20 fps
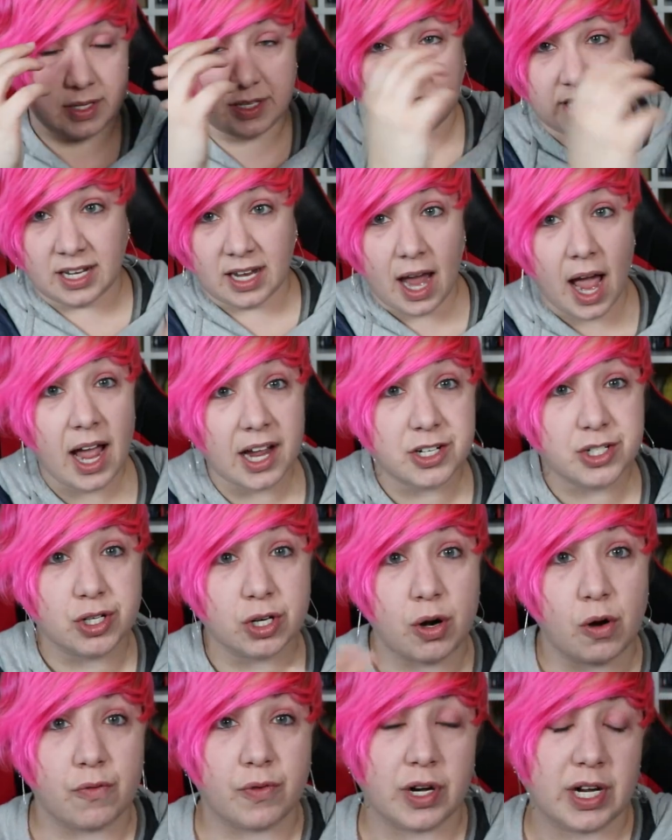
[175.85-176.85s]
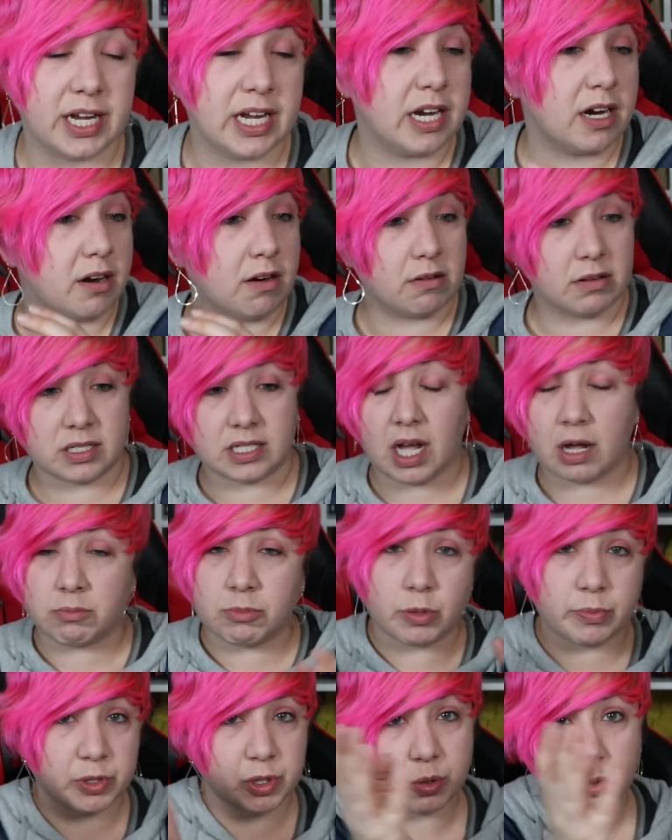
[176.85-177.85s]
Zen Kaiser over to here and Don
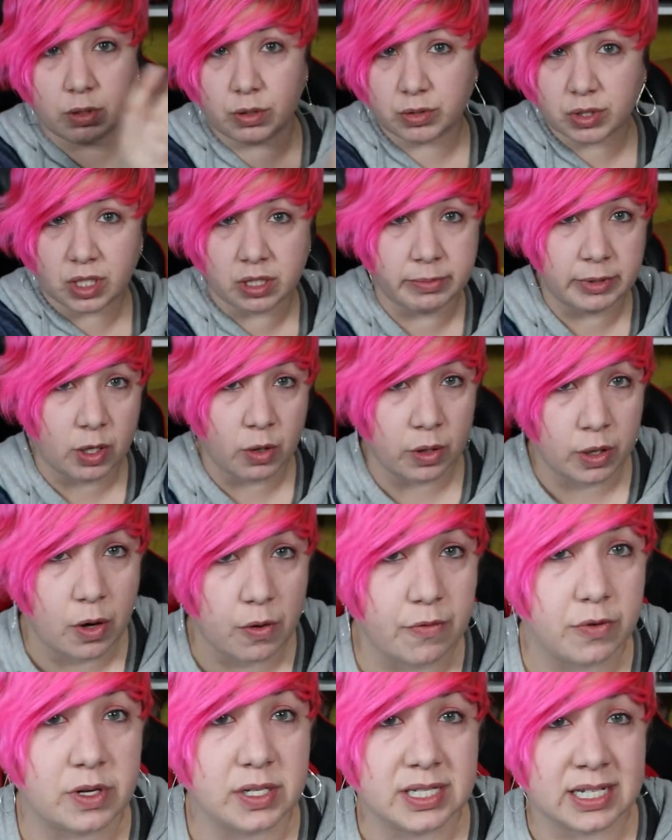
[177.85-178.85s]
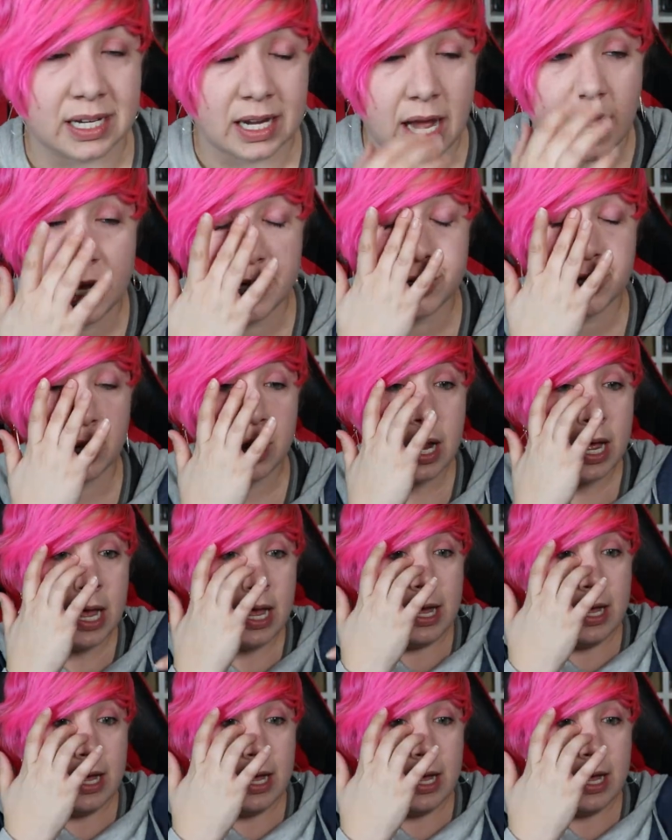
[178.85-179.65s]
Momotaro is gonna be going over to Zen Kaiser,